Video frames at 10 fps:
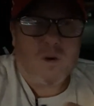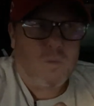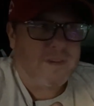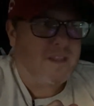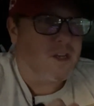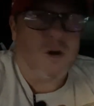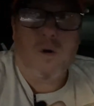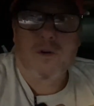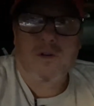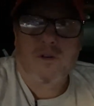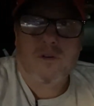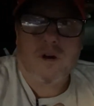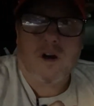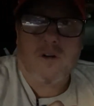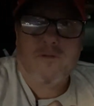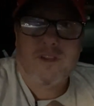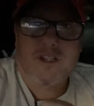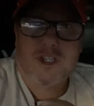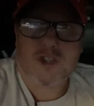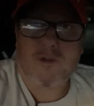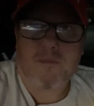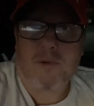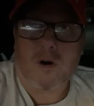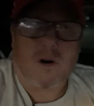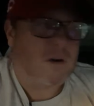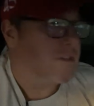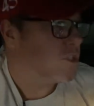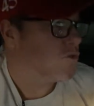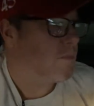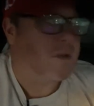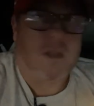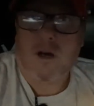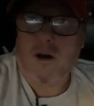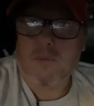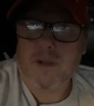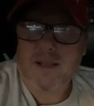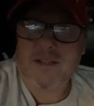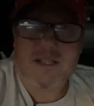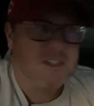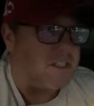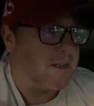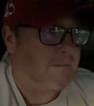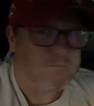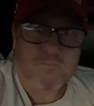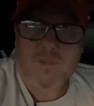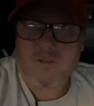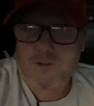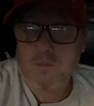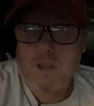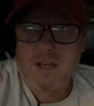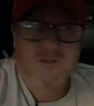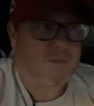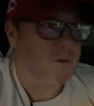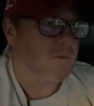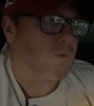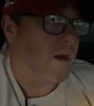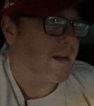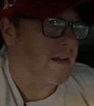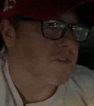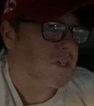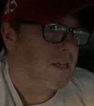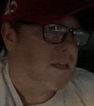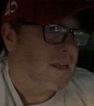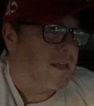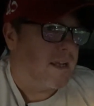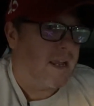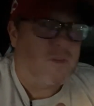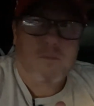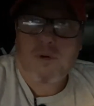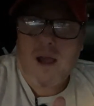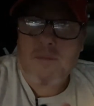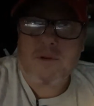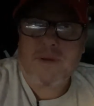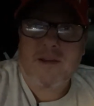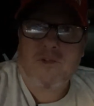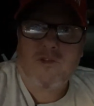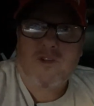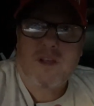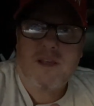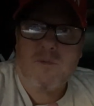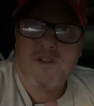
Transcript: with the owner of this strip bar, the strip club in D.C., a few blocks from the White House. And the problem is, he